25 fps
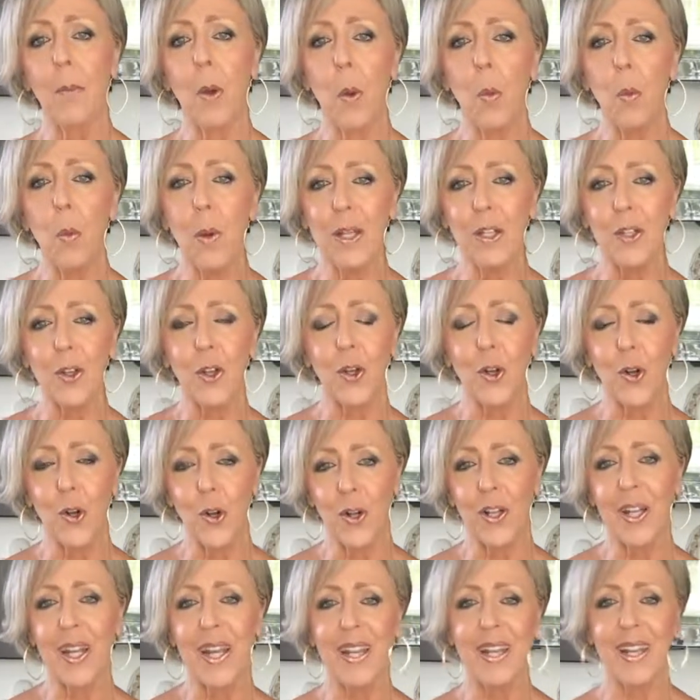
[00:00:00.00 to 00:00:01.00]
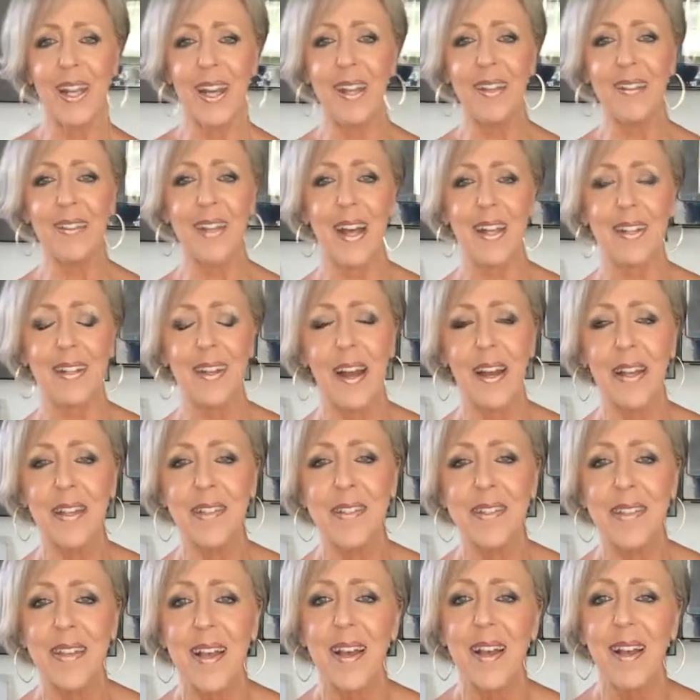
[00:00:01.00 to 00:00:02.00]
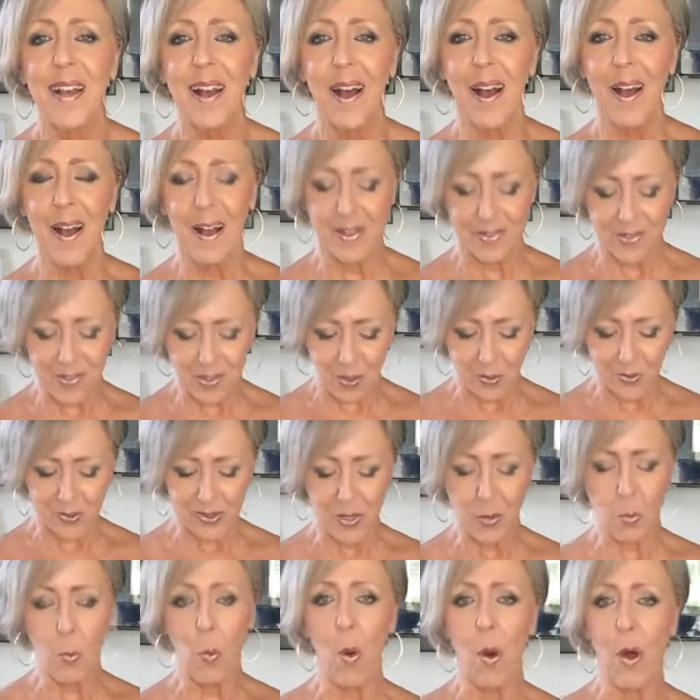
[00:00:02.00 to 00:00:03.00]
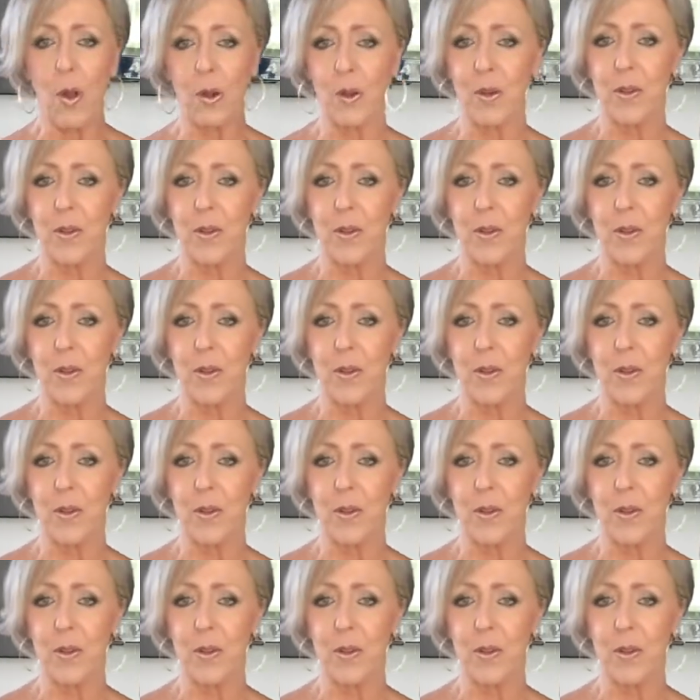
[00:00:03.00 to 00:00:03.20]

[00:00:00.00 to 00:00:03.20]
when you're cooking in that nice salty water.